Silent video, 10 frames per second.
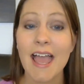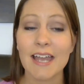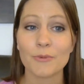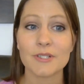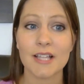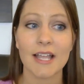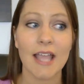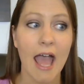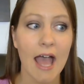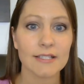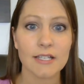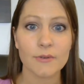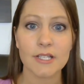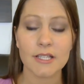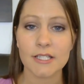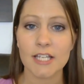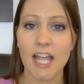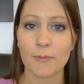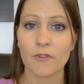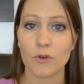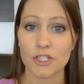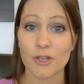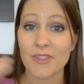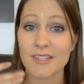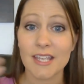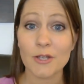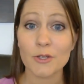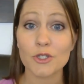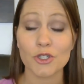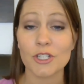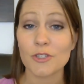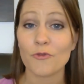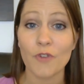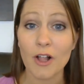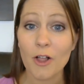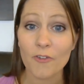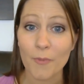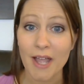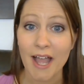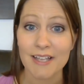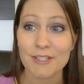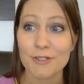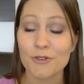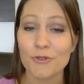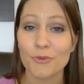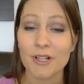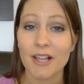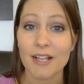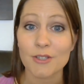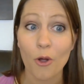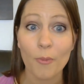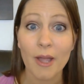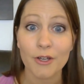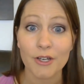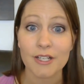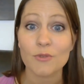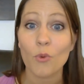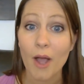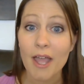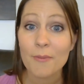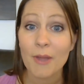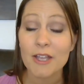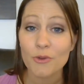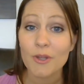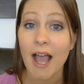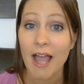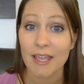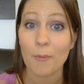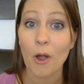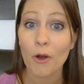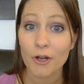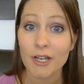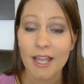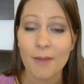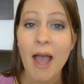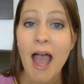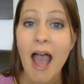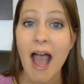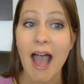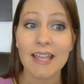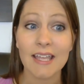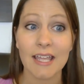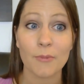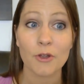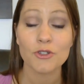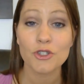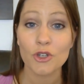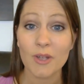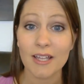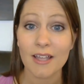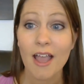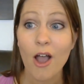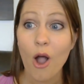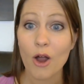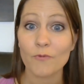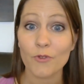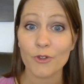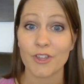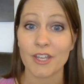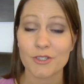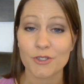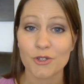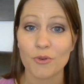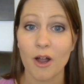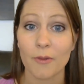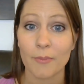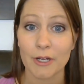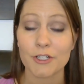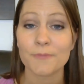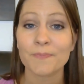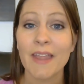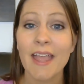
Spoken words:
And it was like, as I was in this time of worship, the scales just fell off my eyes to realize, oh my goodness, what am I doing? I am hurting him. I am doing harmful things to our marriage.